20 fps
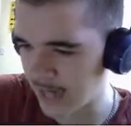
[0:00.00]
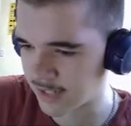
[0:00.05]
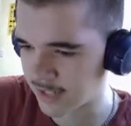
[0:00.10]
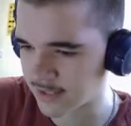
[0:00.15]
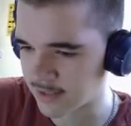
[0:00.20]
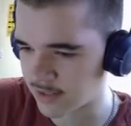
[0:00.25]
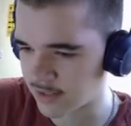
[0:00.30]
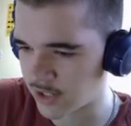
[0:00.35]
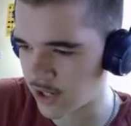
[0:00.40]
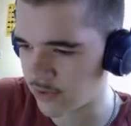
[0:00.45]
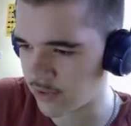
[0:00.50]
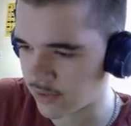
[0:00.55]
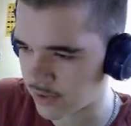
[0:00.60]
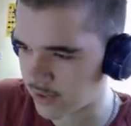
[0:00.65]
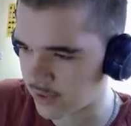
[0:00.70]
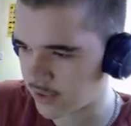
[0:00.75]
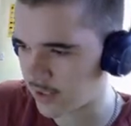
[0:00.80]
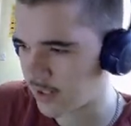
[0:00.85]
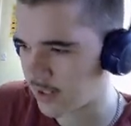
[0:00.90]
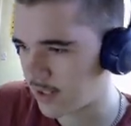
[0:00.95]
note,
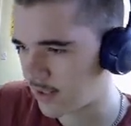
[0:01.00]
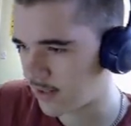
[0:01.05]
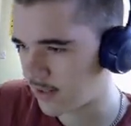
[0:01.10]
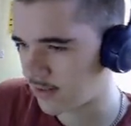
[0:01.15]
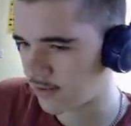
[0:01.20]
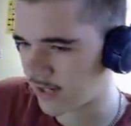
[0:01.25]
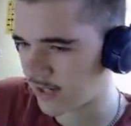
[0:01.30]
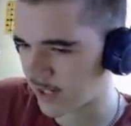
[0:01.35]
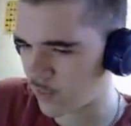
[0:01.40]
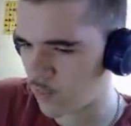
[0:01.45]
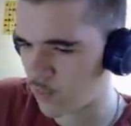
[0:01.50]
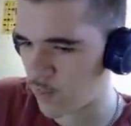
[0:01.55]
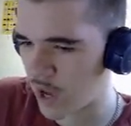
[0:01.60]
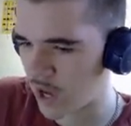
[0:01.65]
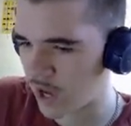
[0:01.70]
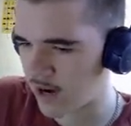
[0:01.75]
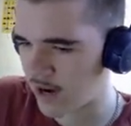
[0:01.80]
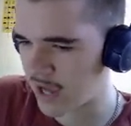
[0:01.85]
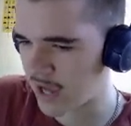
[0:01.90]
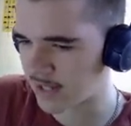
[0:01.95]
or like
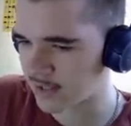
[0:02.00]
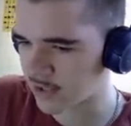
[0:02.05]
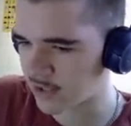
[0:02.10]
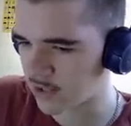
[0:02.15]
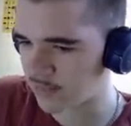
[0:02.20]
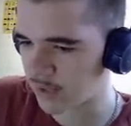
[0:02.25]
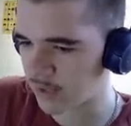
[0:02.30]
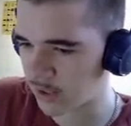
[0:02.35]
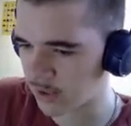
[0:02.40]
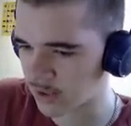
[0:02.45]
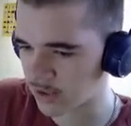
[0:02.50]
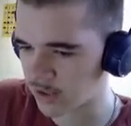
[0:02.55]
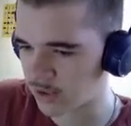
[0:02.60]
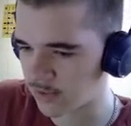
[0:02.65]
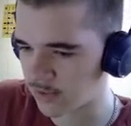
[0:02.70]
where X note belongs to.